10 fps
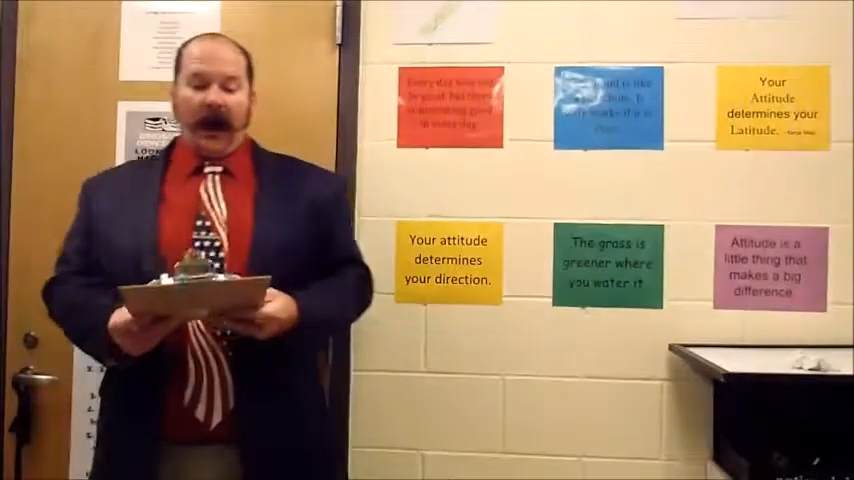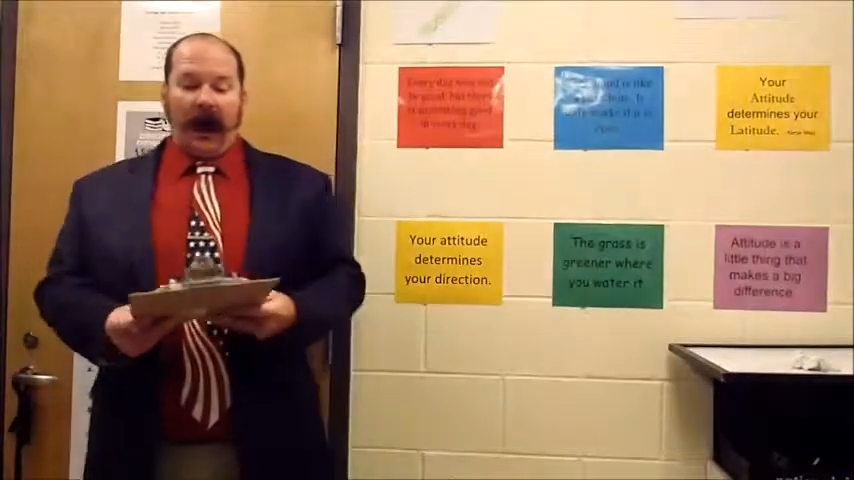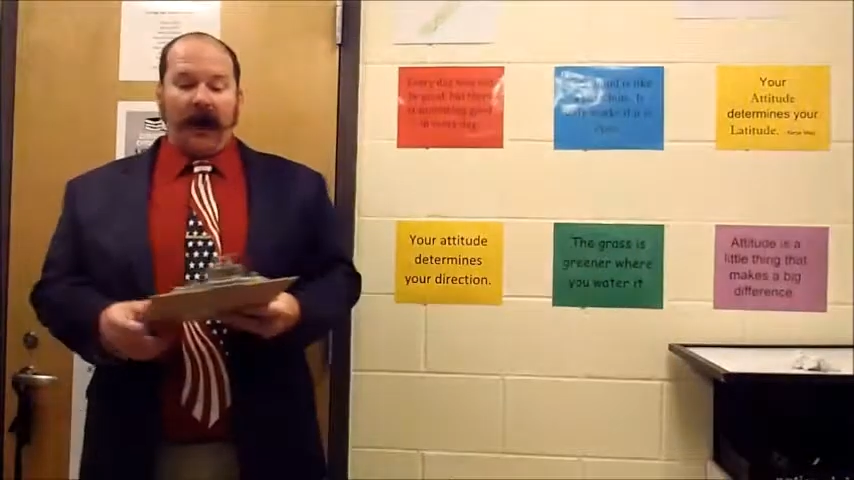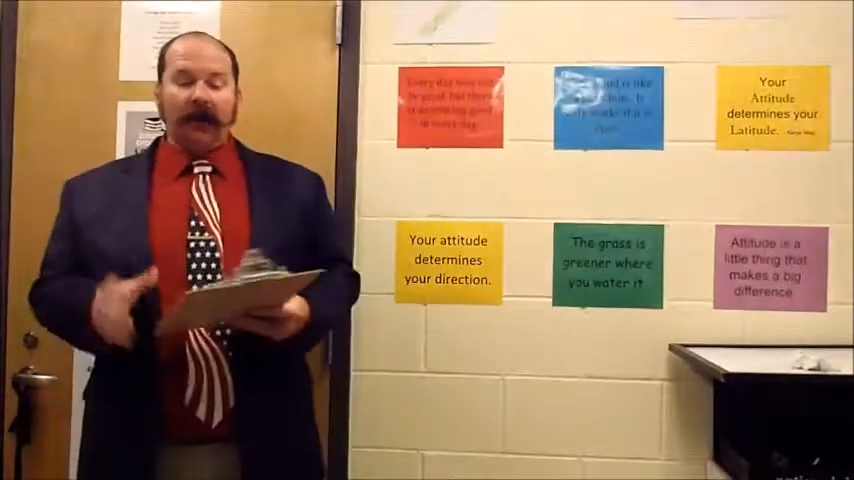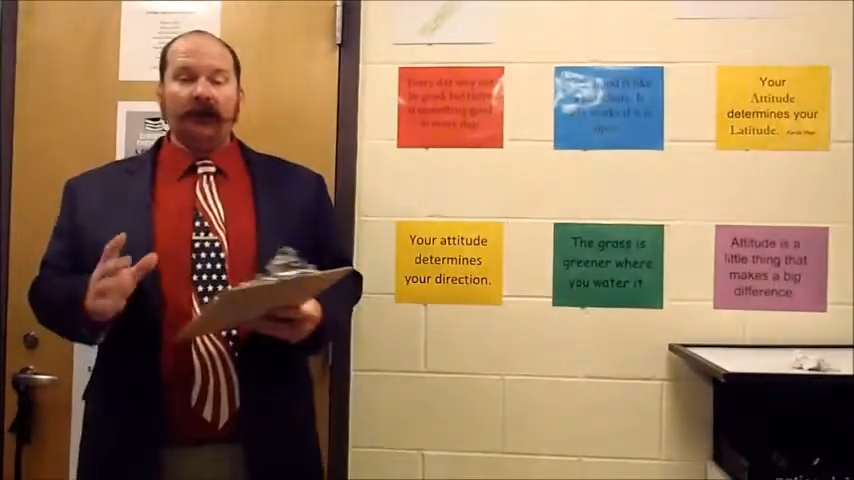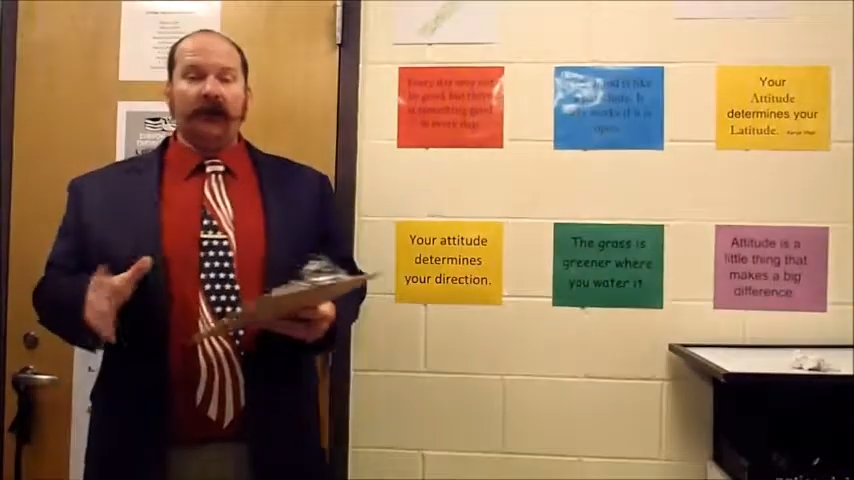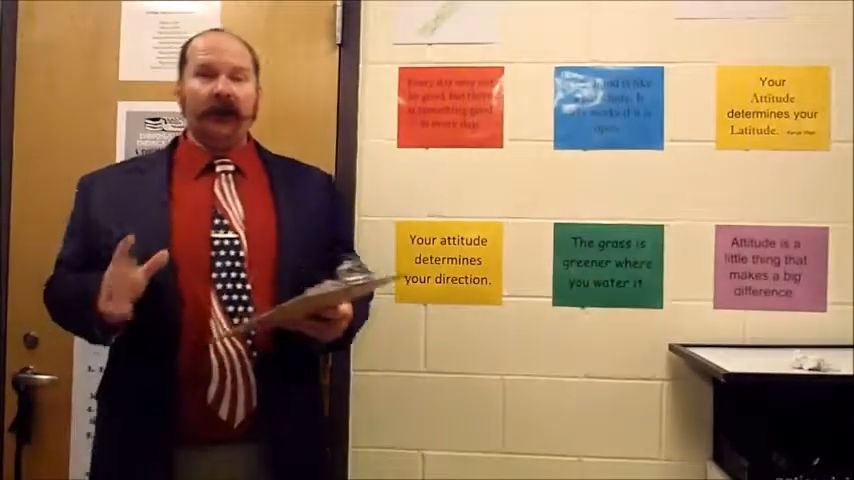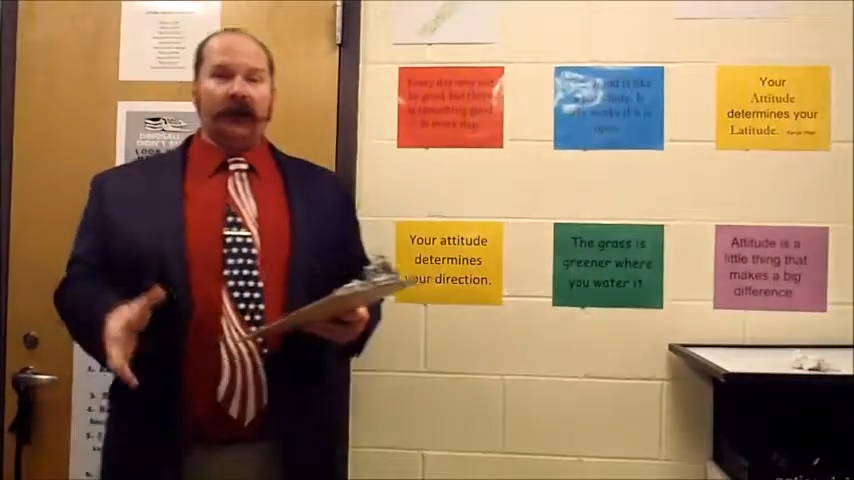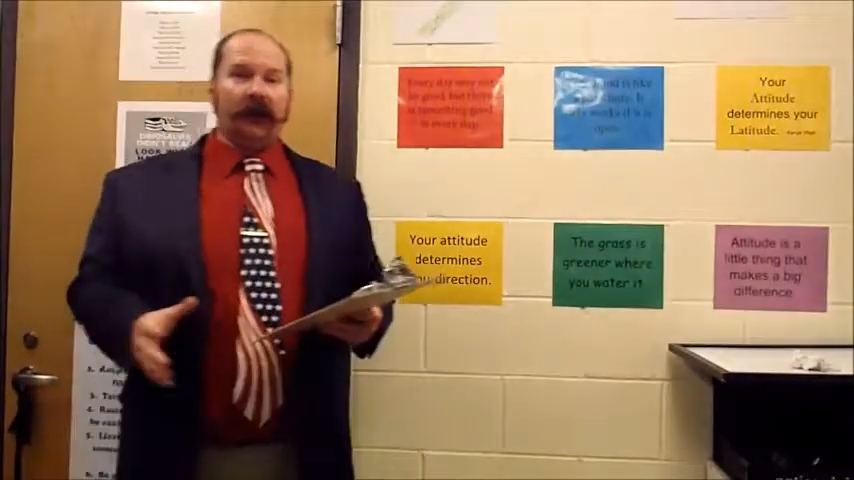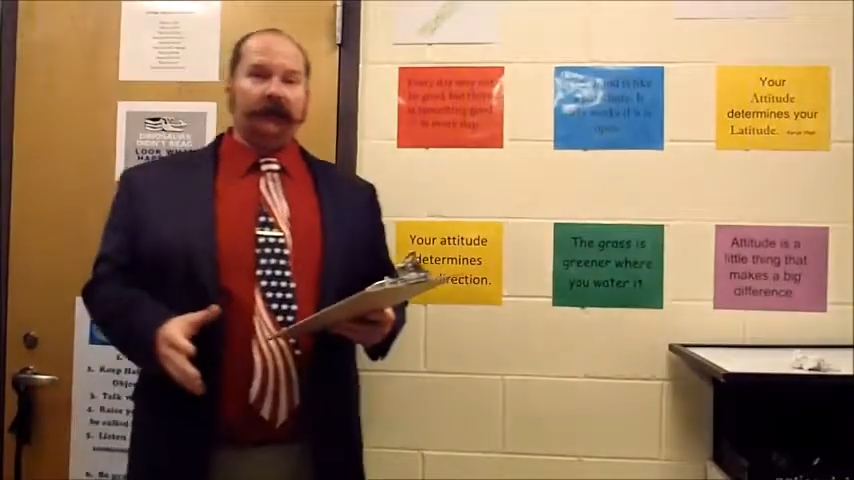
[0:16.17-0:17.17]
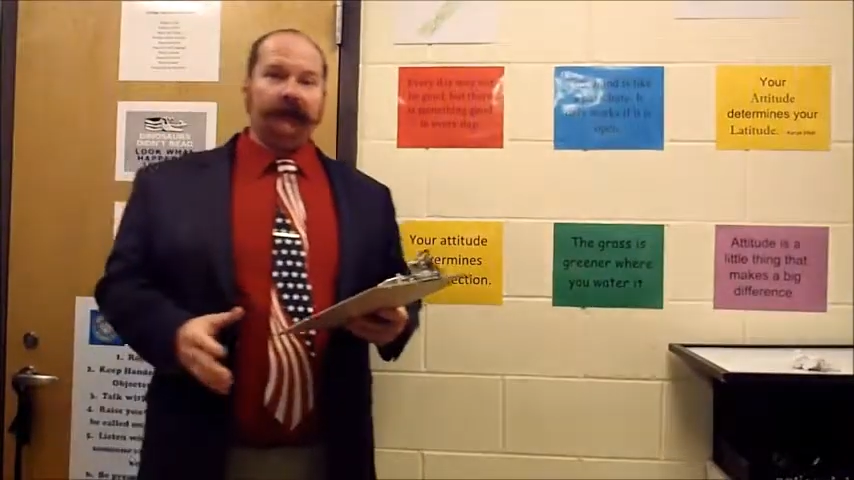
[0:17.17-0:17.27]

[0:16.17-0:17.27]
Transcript: I don't really know.